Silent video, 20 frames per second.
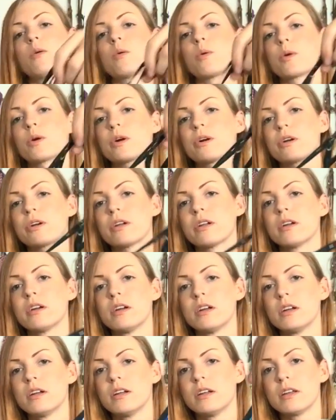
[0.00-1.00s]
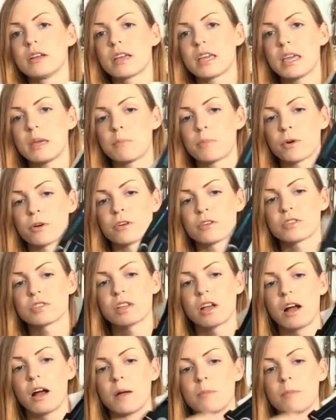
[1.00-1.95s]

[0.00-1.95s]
horn keepers.